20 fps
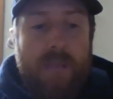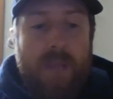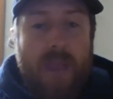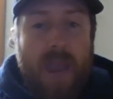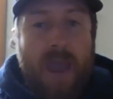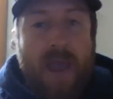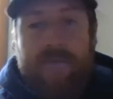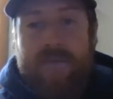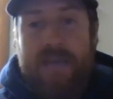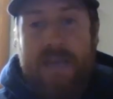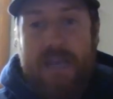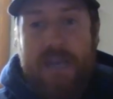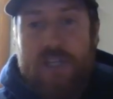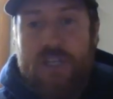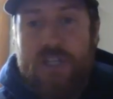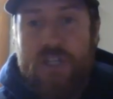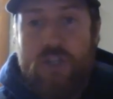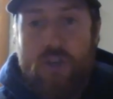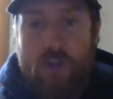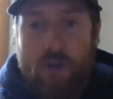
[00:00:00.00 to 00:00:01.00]
having a
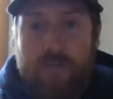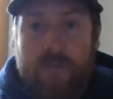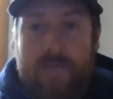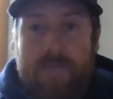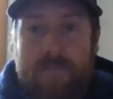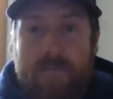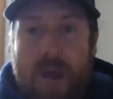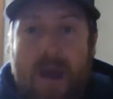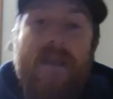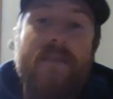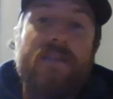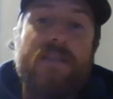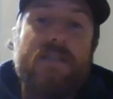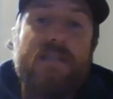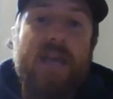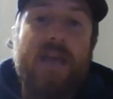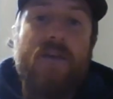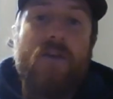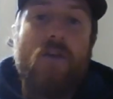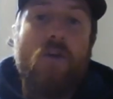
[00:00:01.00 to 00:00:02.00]
servant
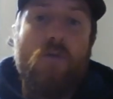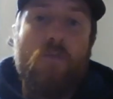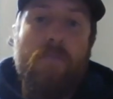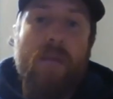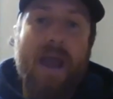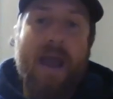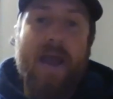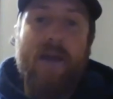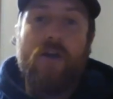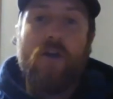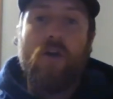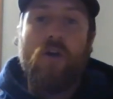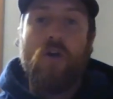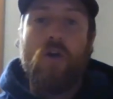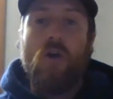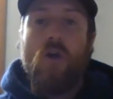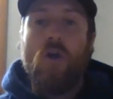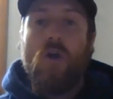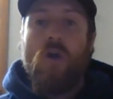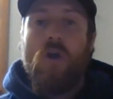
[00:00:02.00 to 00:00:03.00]
mindset, no matter
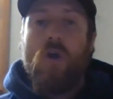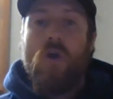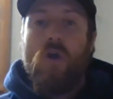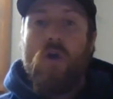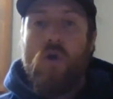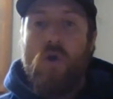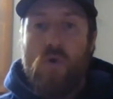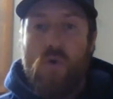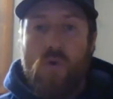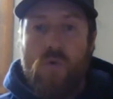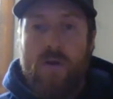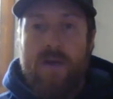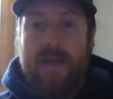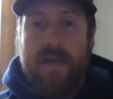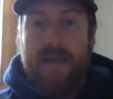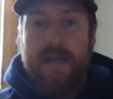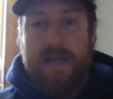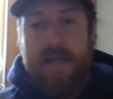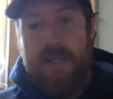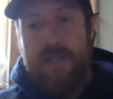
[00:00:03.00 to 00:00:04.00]
who it
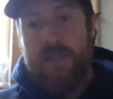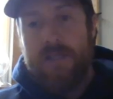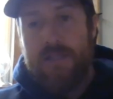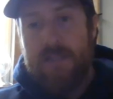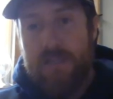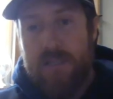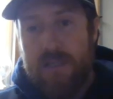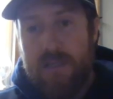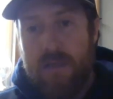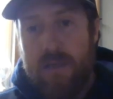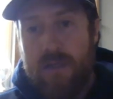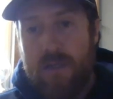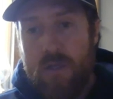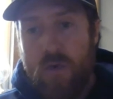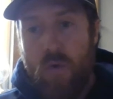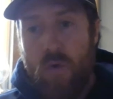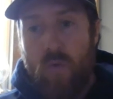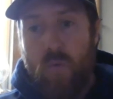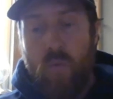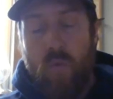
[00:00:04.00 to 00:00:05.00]
is
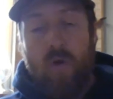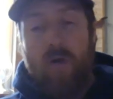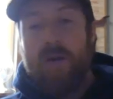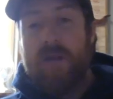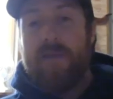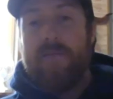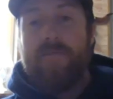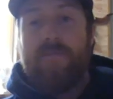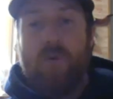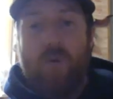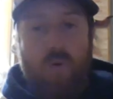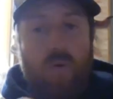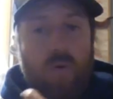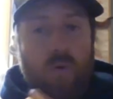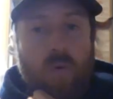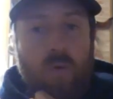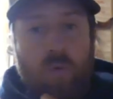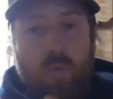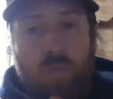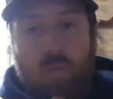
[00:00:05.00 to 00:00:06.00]
you're working for
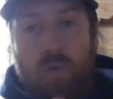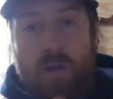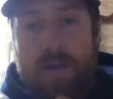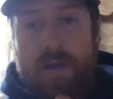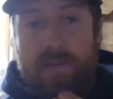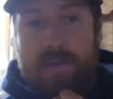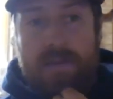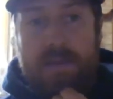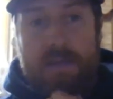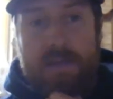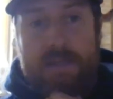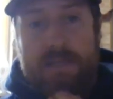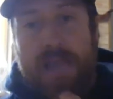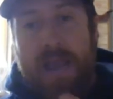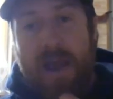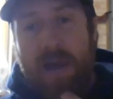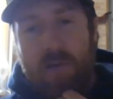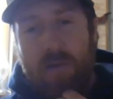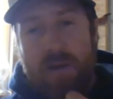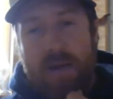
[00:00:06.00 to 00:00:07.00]
or with, is
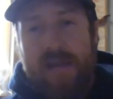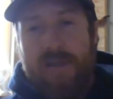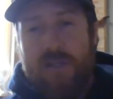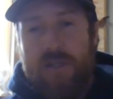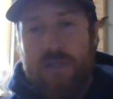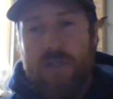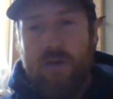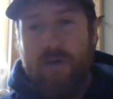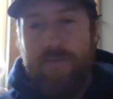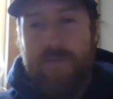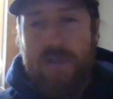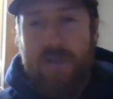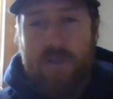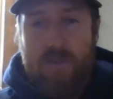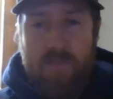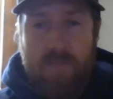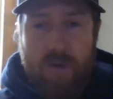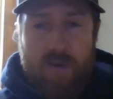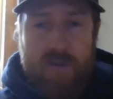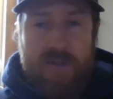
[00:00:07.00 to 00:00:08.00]
how can I serve
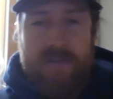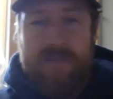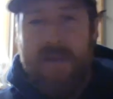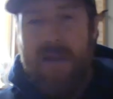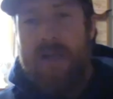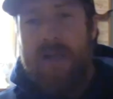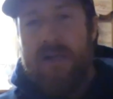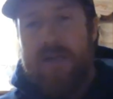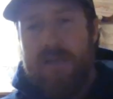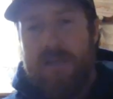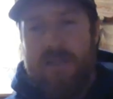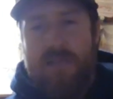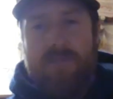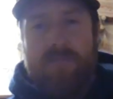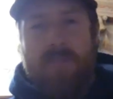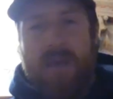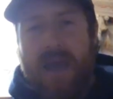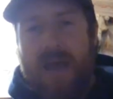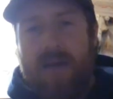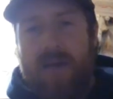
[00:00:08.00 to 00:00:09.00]
this person? Doesn't
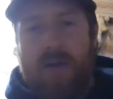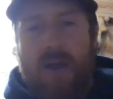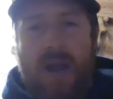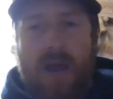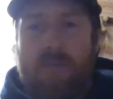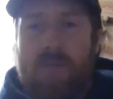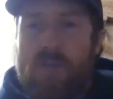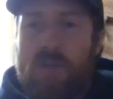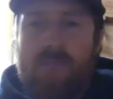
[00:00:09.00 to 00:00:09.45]
matter how much